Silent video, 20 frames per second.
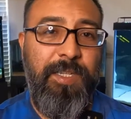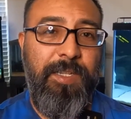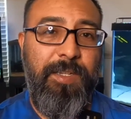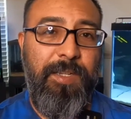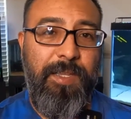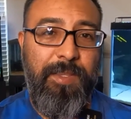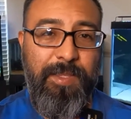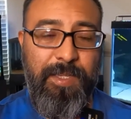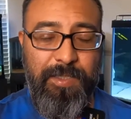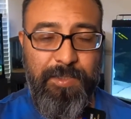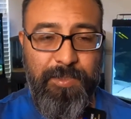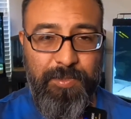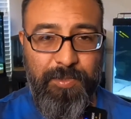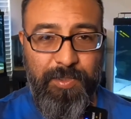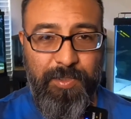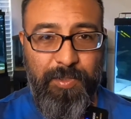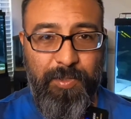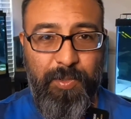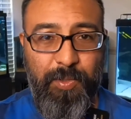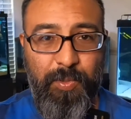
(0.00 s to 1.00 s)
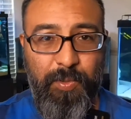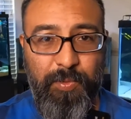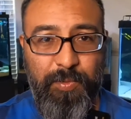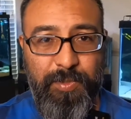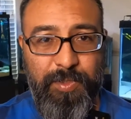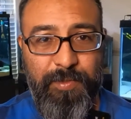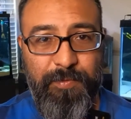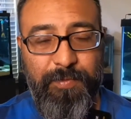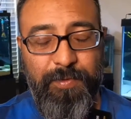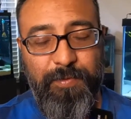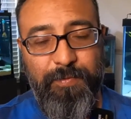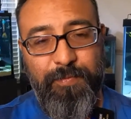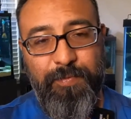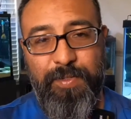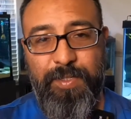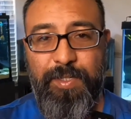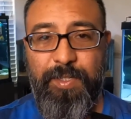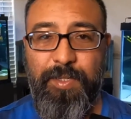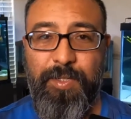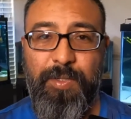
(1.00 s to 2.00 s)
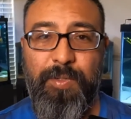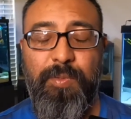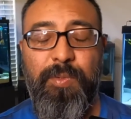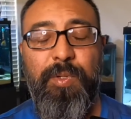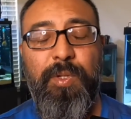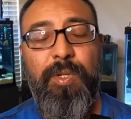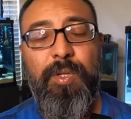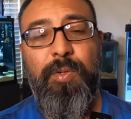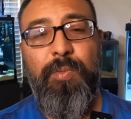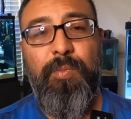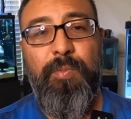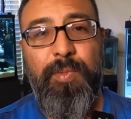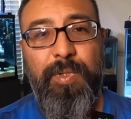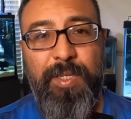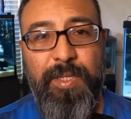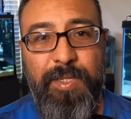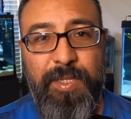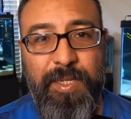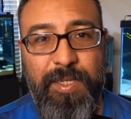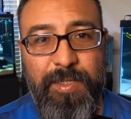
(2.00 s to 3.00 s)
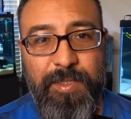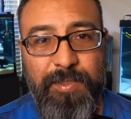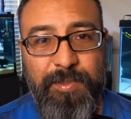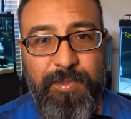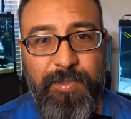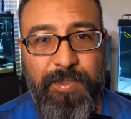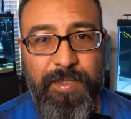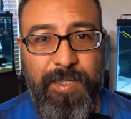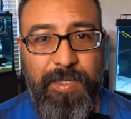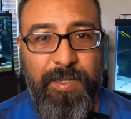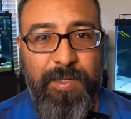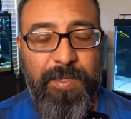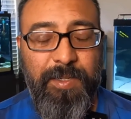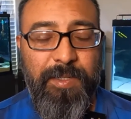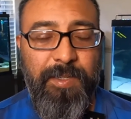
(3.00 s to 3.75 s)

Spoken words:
Now that's a whole different video. We could get into that